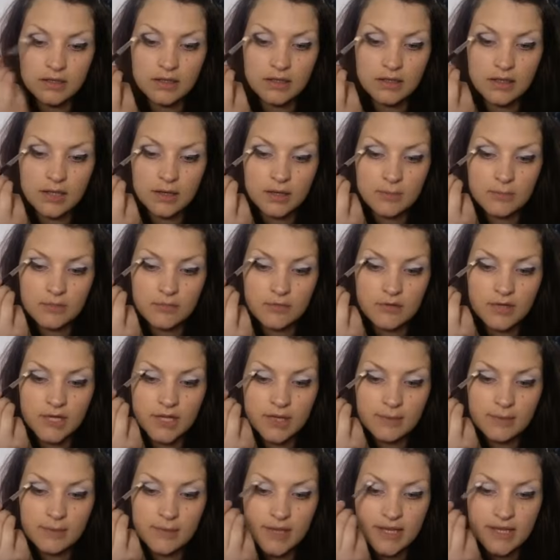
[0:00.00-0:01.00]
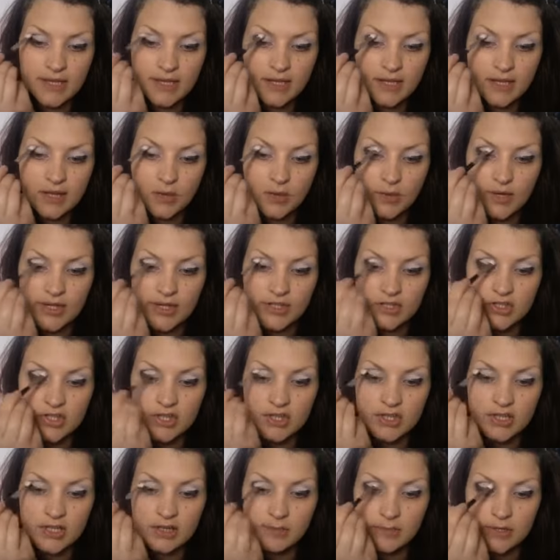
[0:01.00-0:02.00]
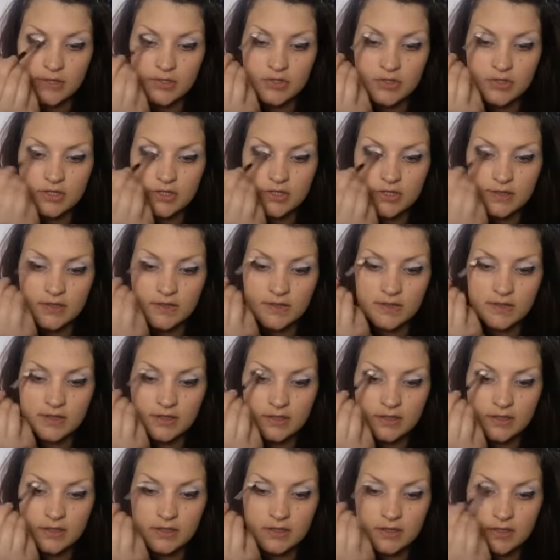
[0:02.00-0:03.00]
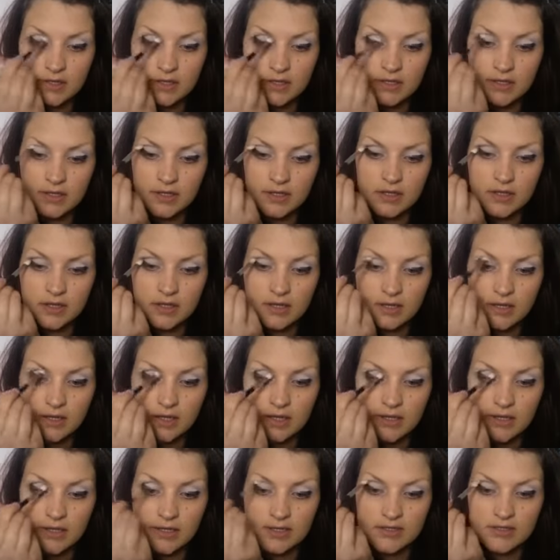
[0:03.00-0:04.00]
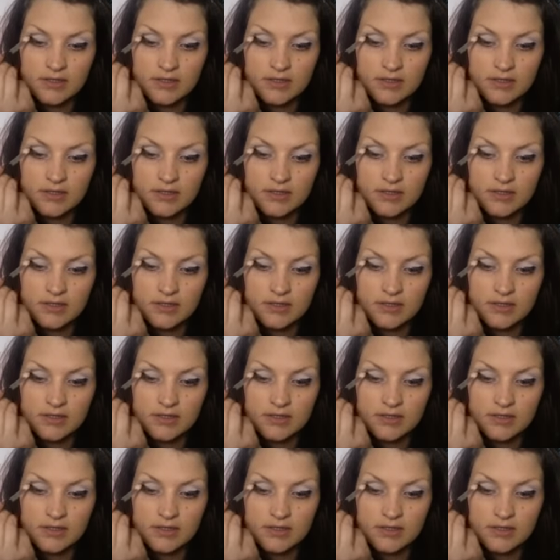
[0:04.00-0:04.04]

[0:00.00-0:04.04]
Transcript: And I'm really making it quite jerky motions, and then